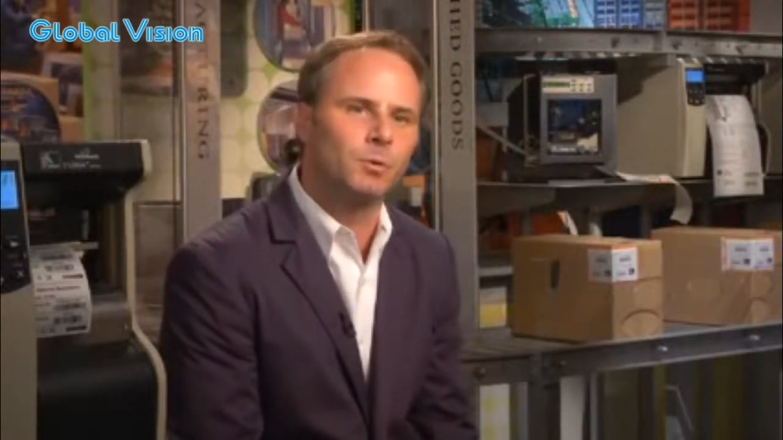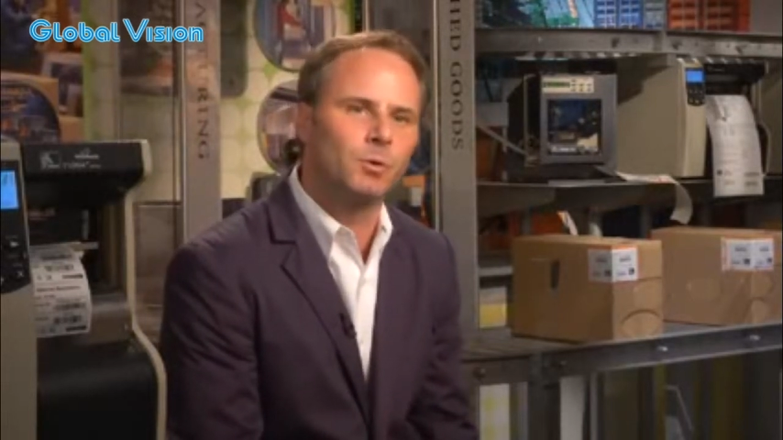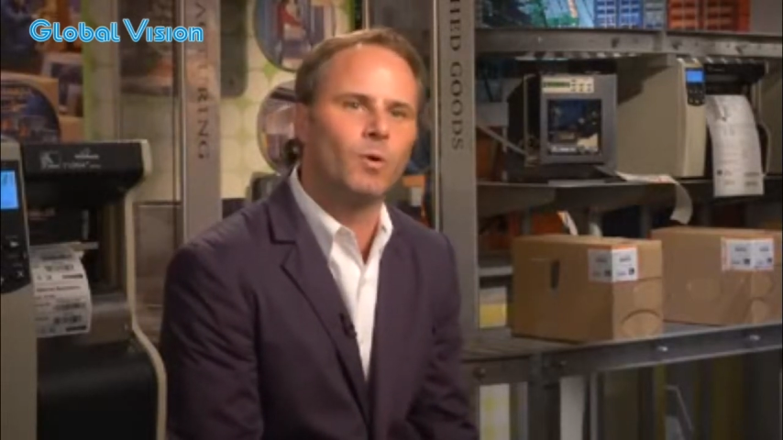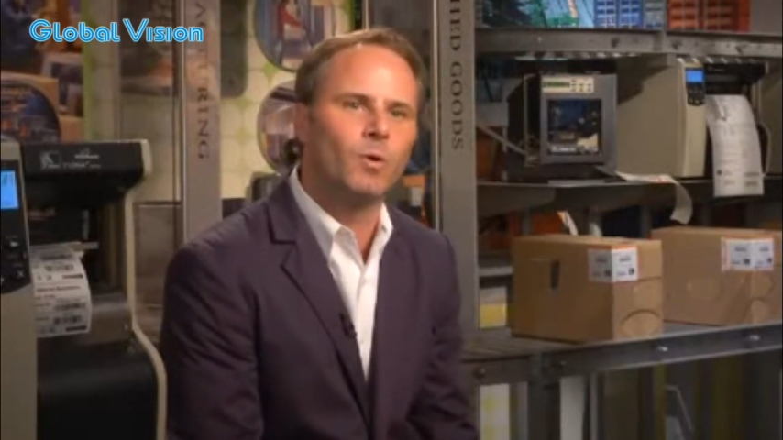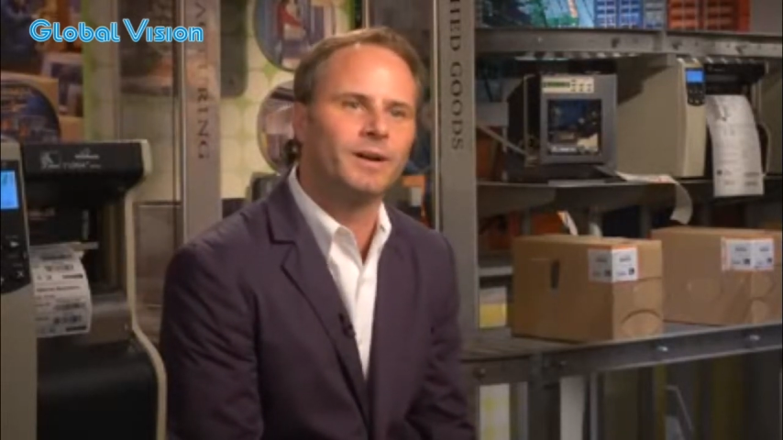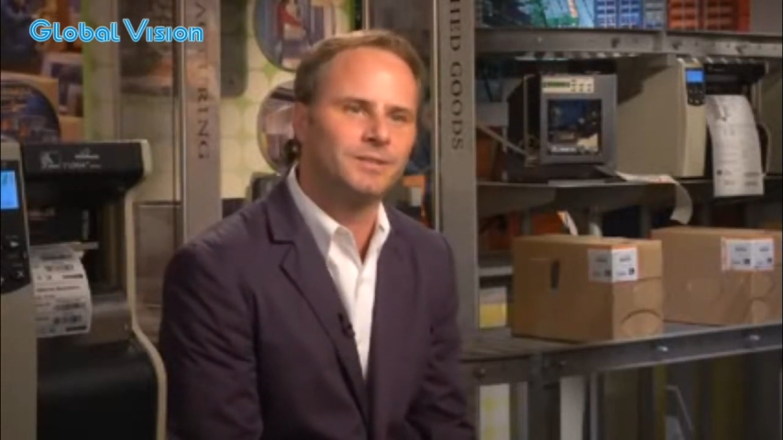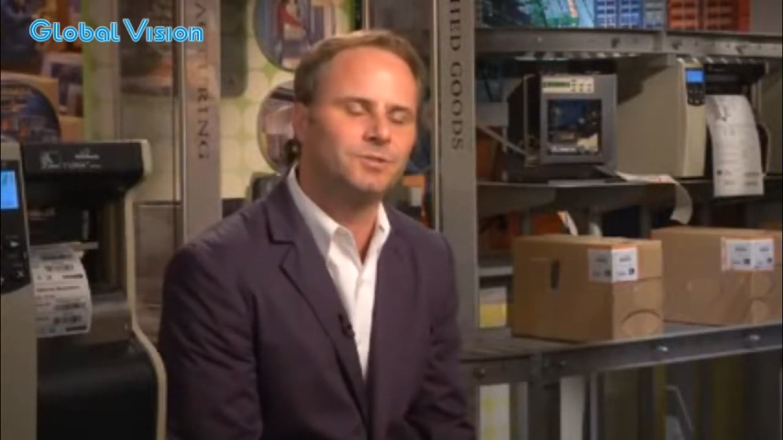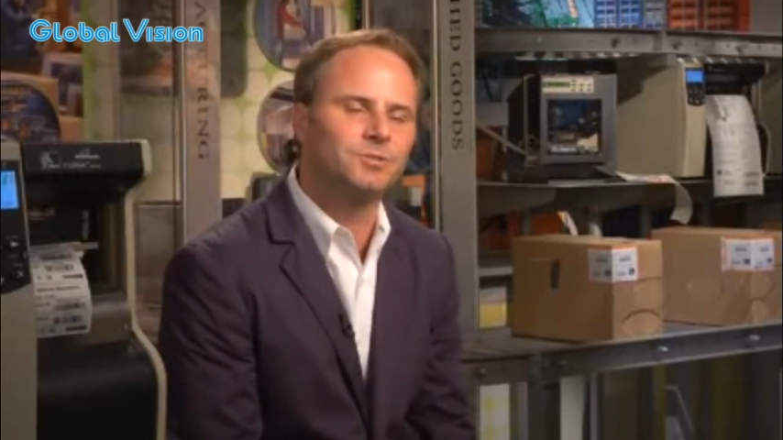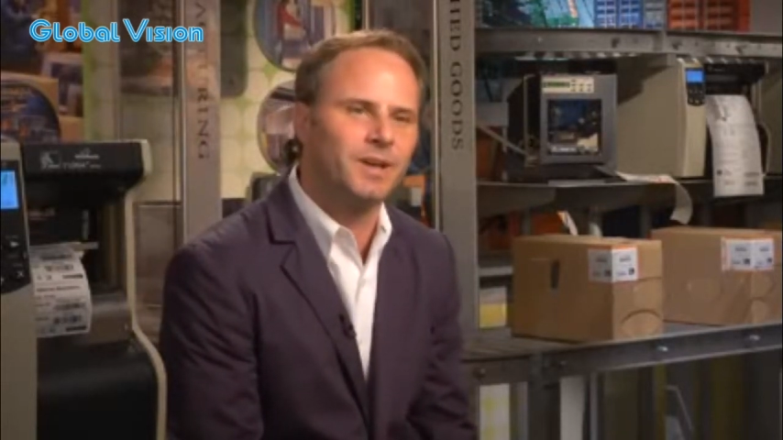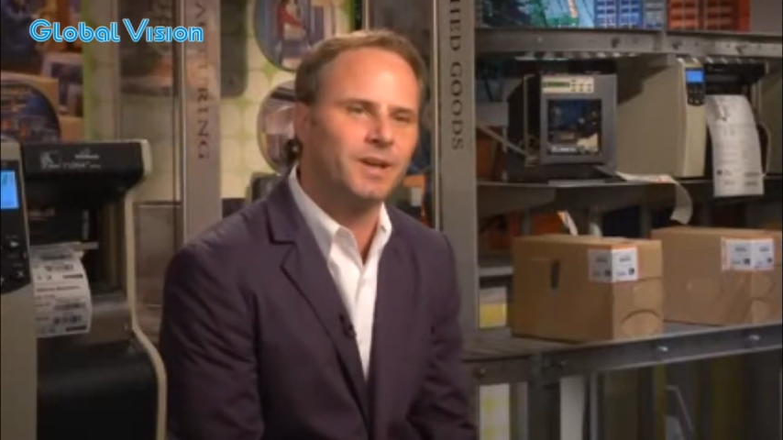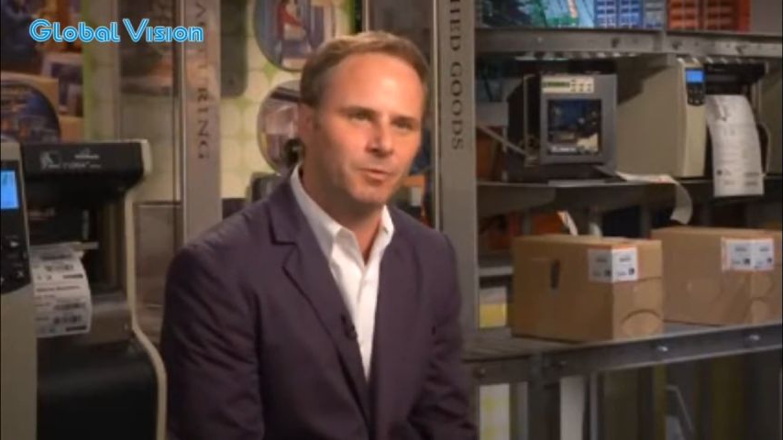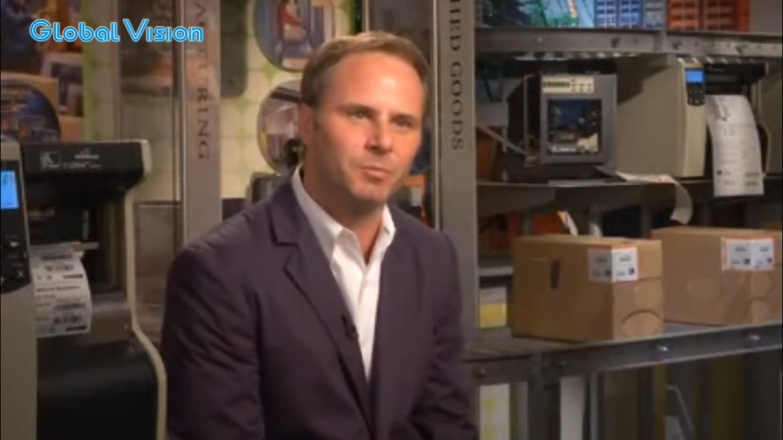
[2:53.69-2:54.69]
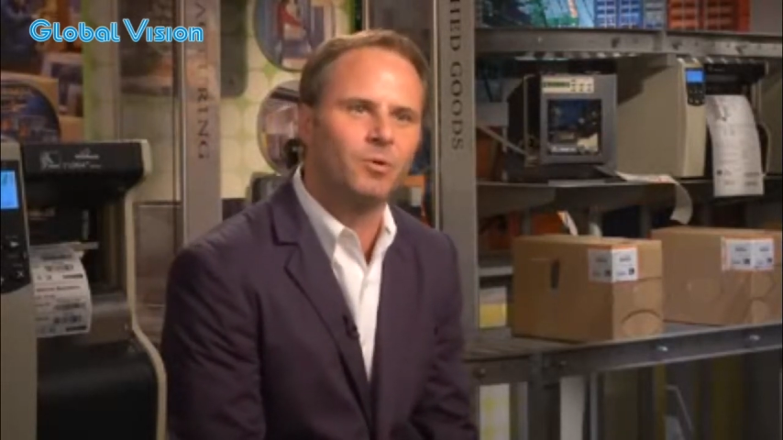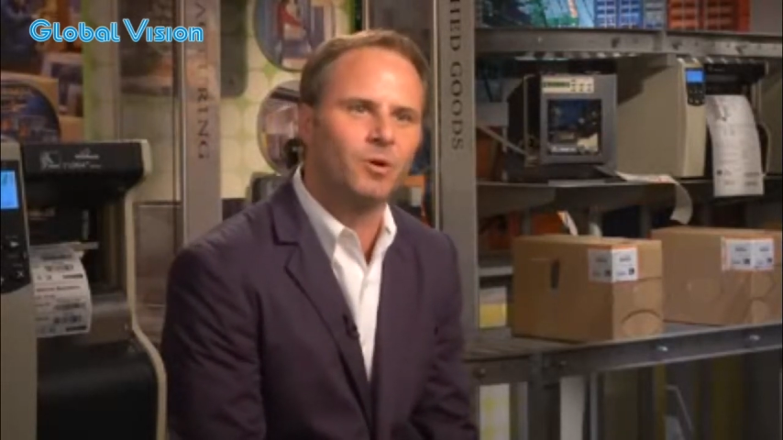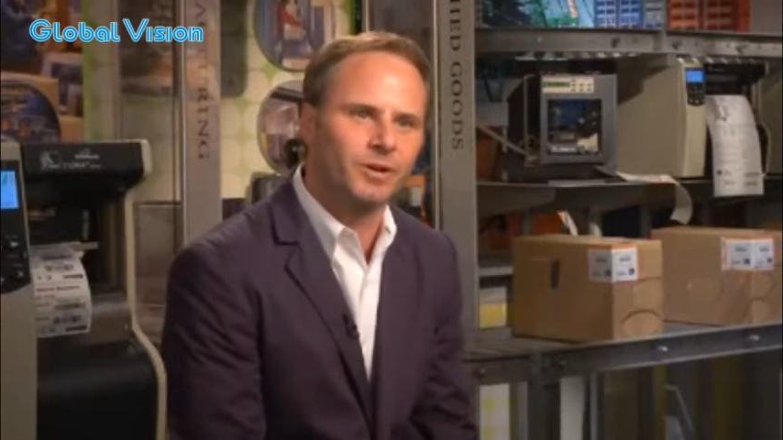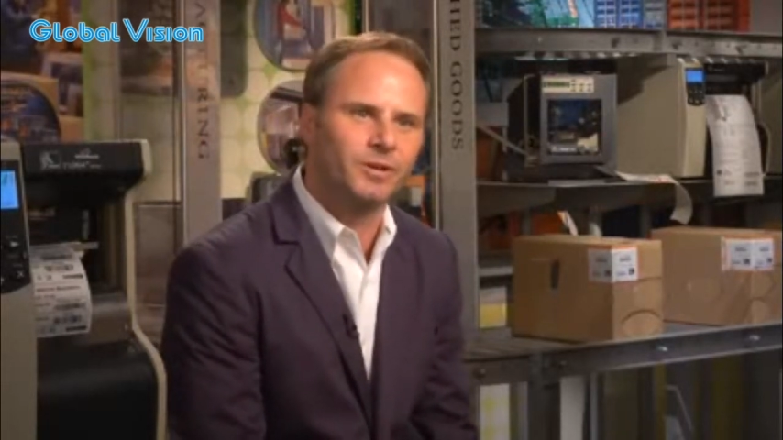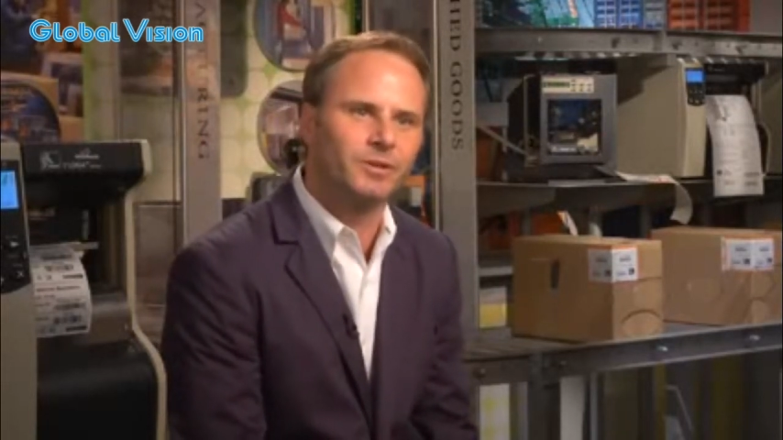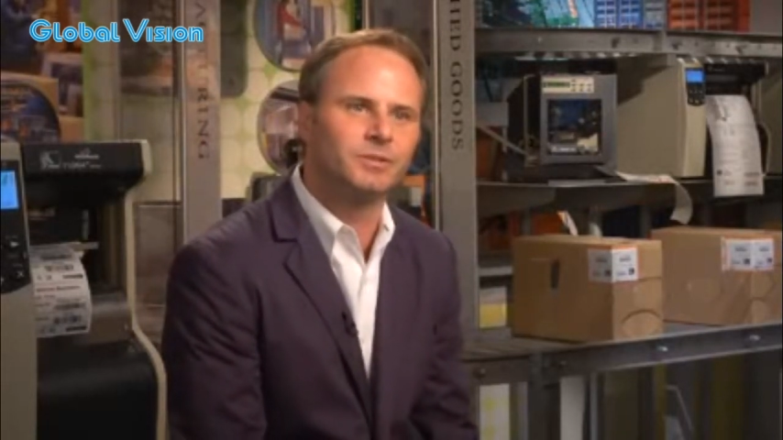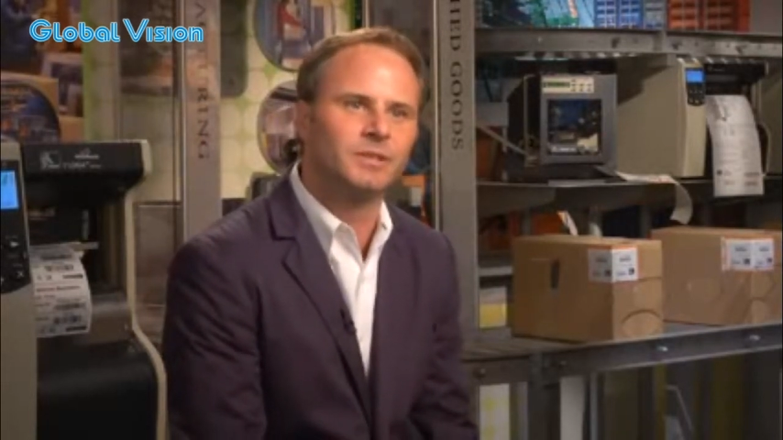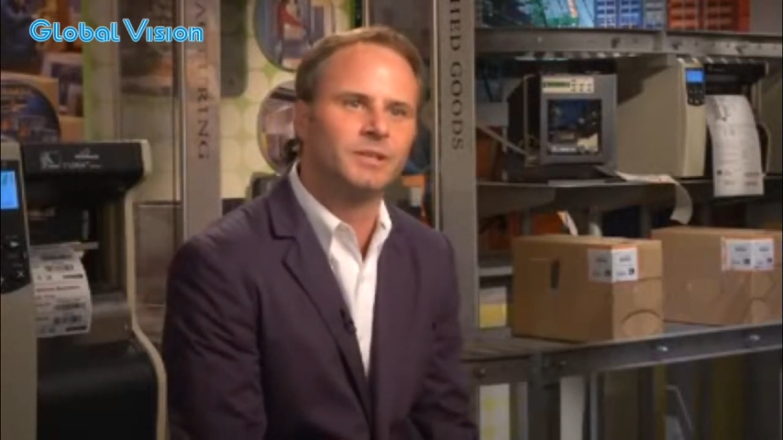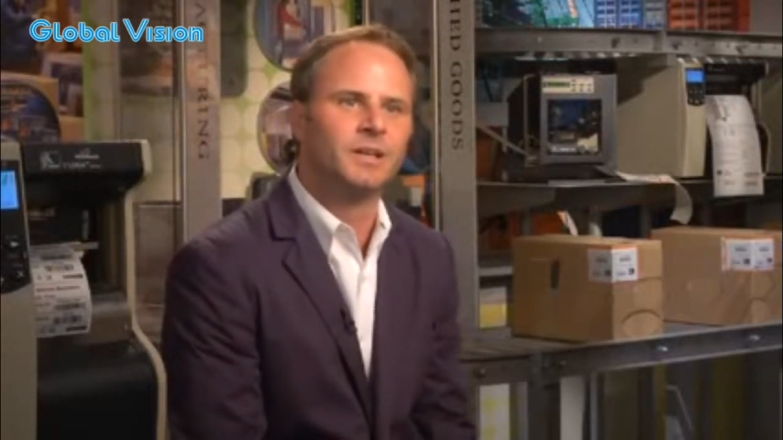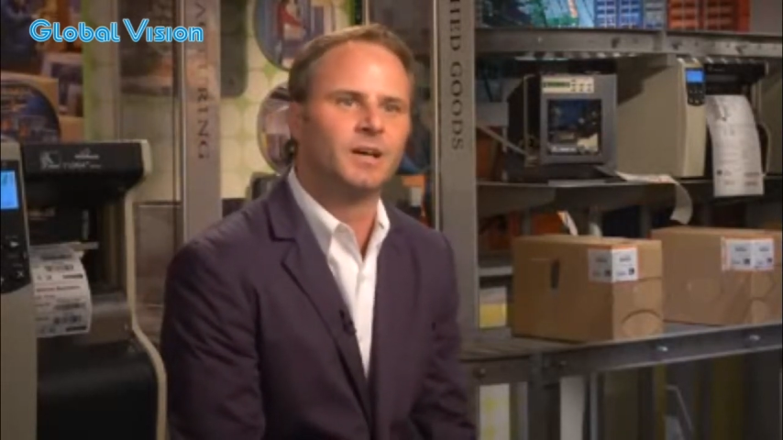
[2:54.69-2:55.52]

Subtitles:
required to do that with barcode.